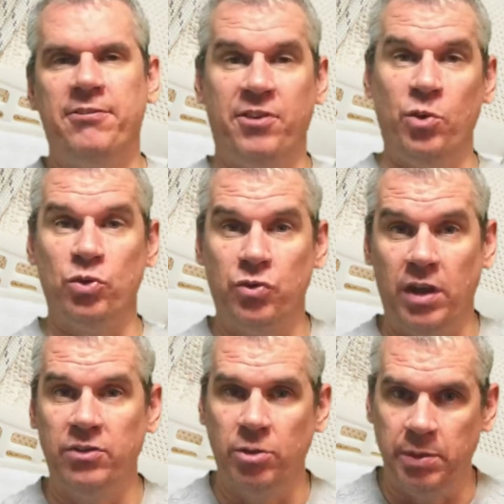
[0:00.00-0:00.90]
for those
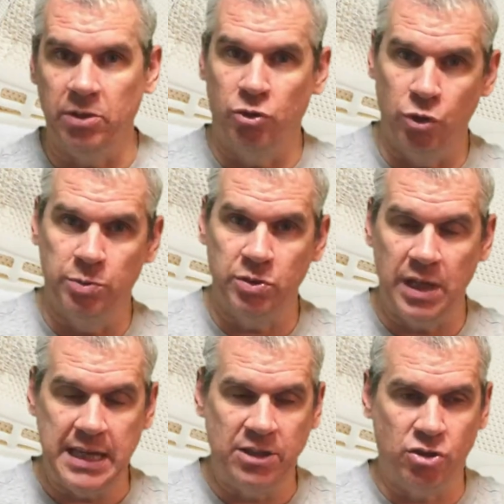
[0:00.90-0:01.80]
vulnerable groups
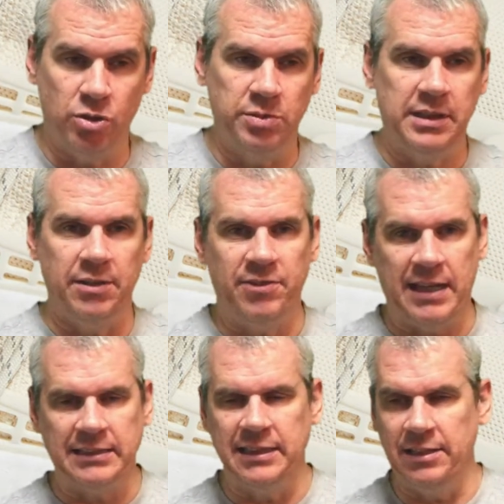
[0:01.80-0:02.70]
or age groups to get
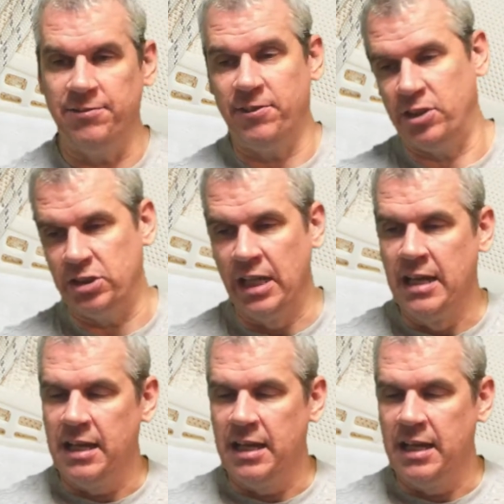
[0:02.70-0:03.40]
vaccinated first.